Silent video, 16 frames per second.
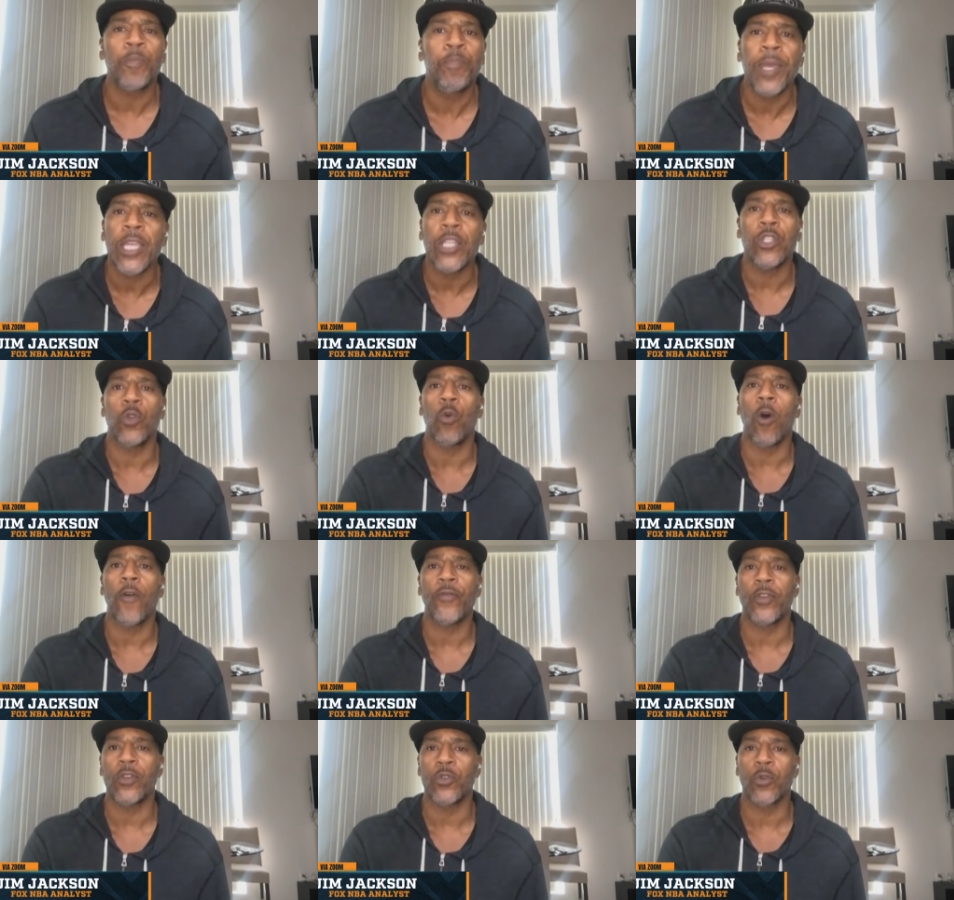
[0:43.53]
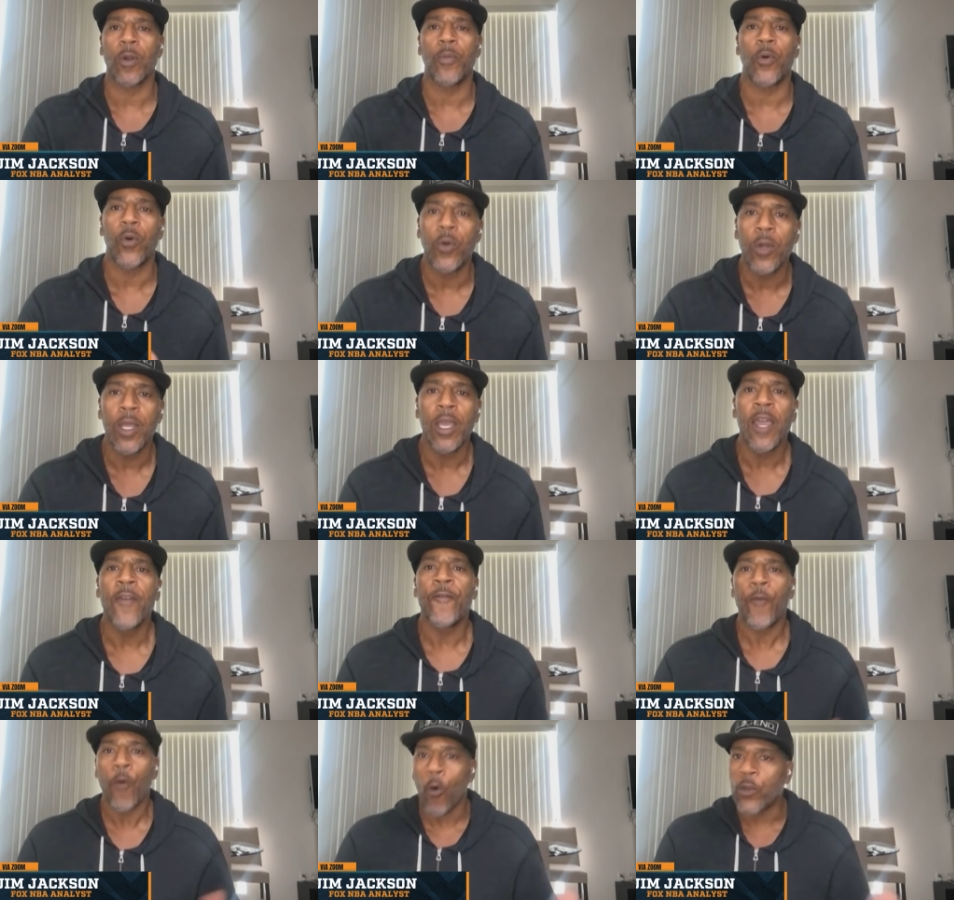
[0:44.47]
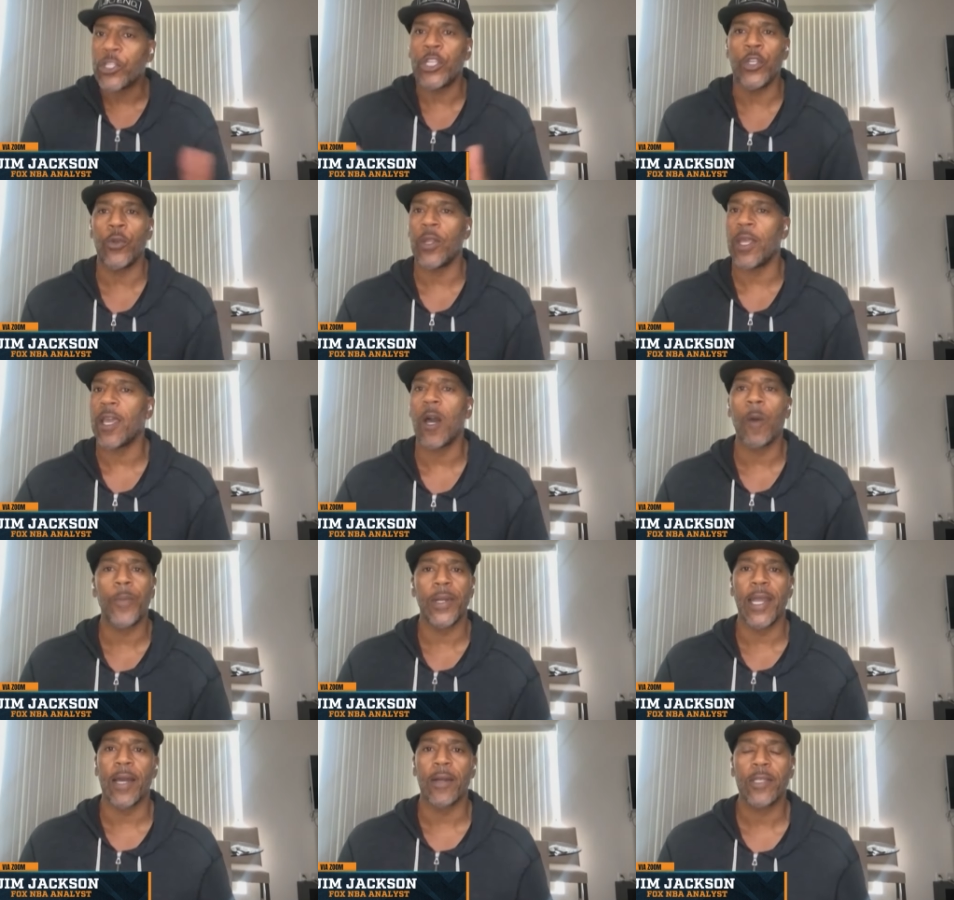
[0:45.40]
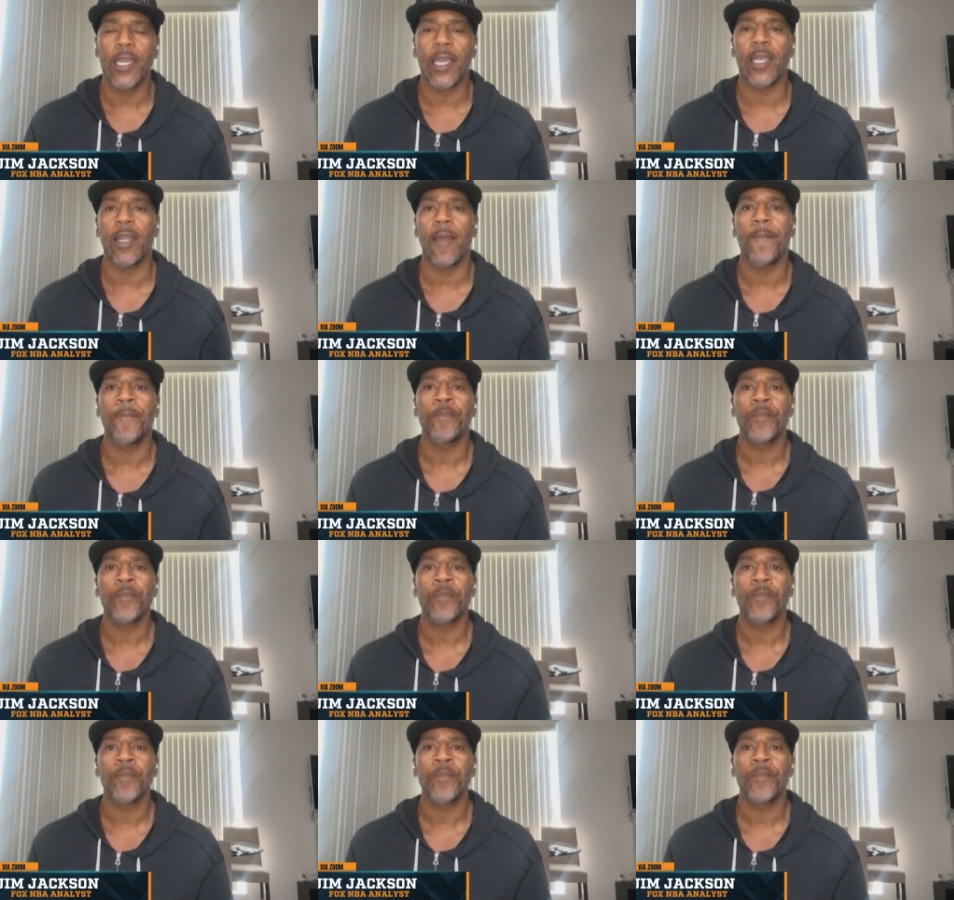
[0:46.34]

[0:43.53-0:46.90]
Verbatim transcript: beating you off the dribble, forcing you to help and now kicking it.